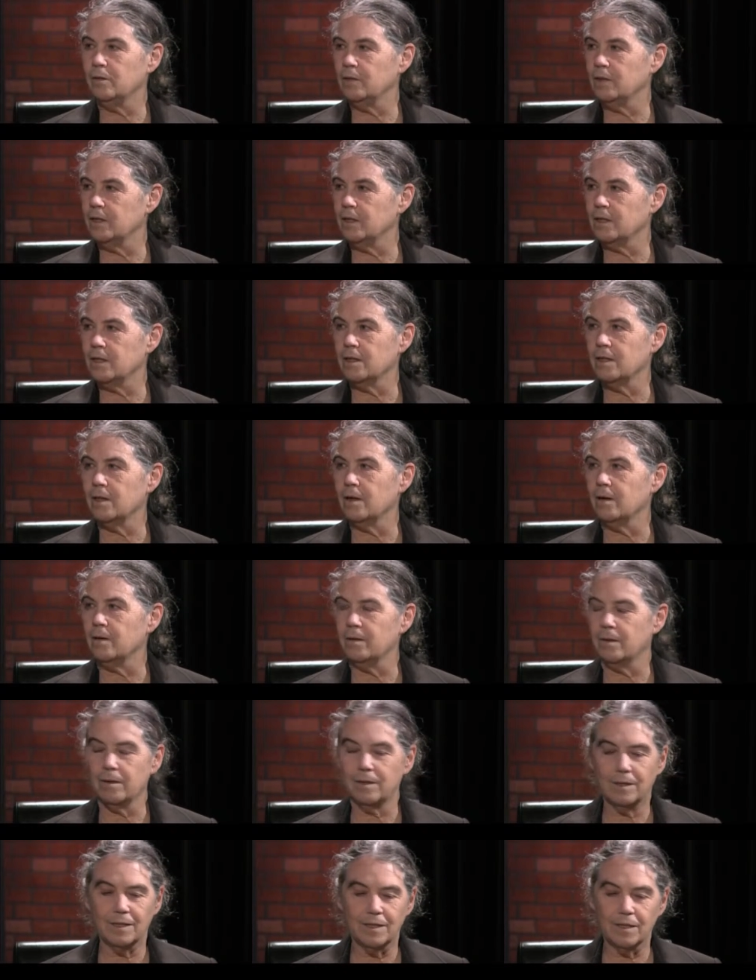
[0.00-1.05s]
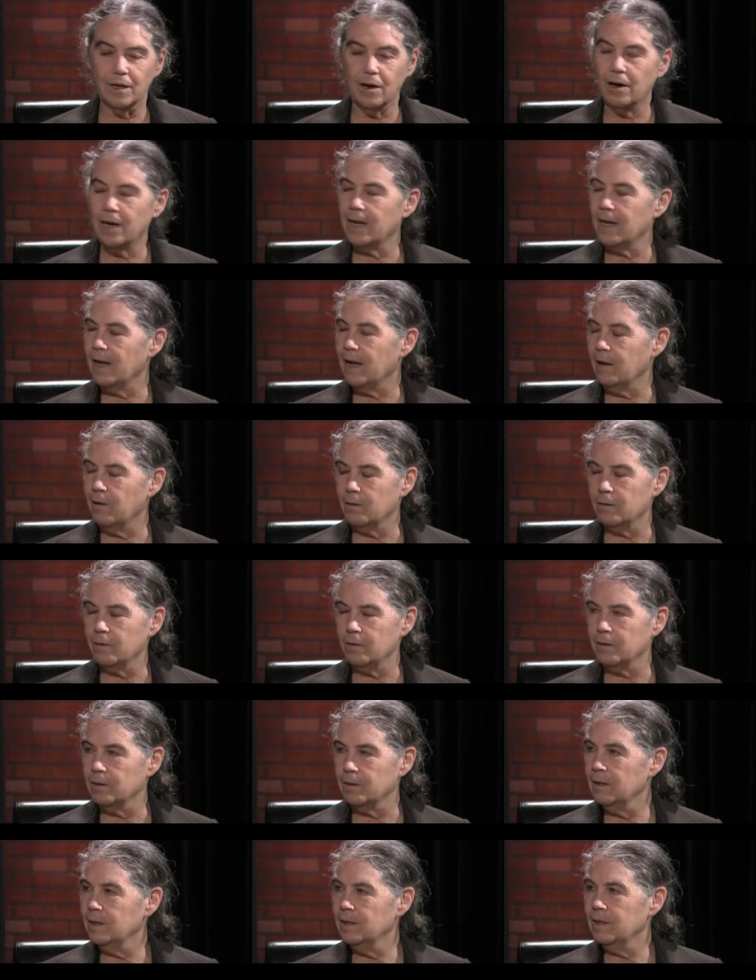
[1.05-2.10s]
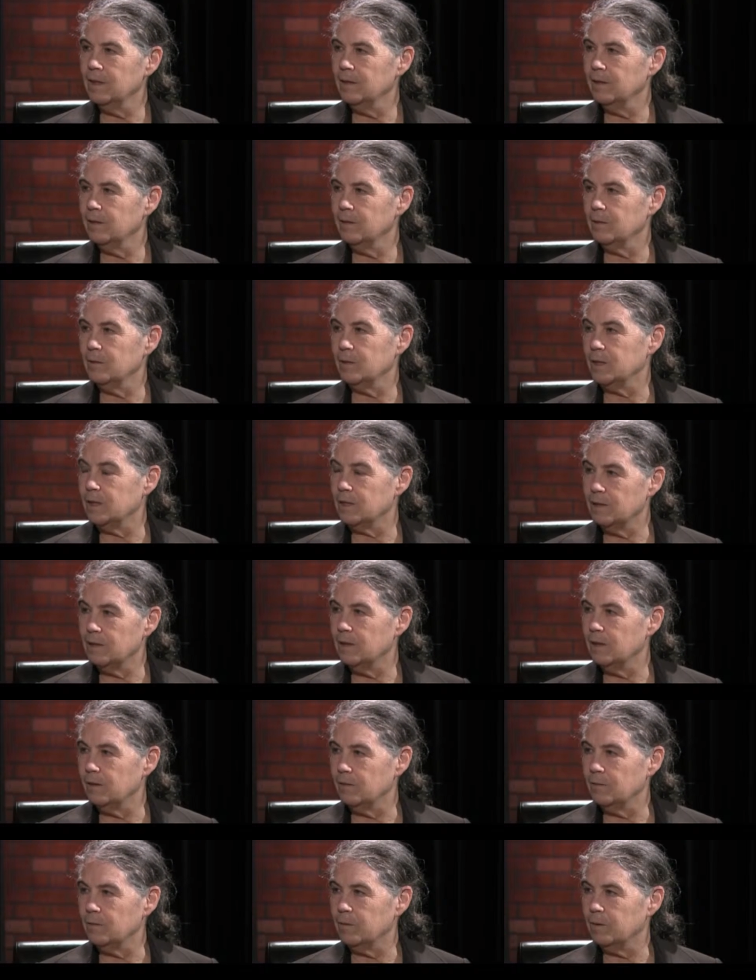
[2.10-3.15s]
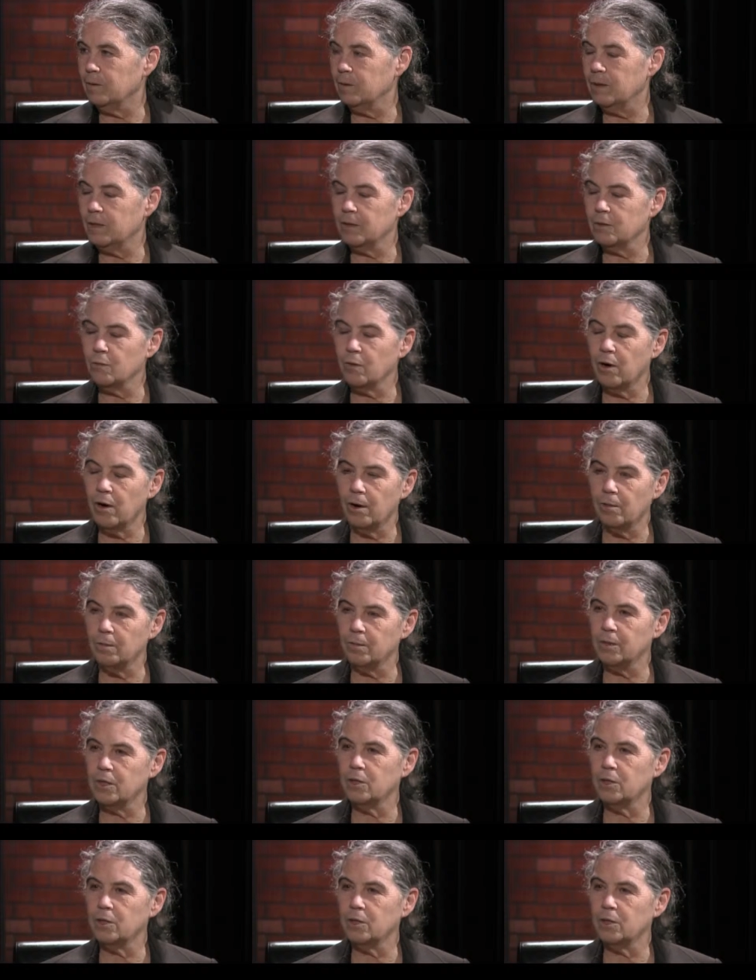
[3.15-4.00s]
just starting out was in this problem.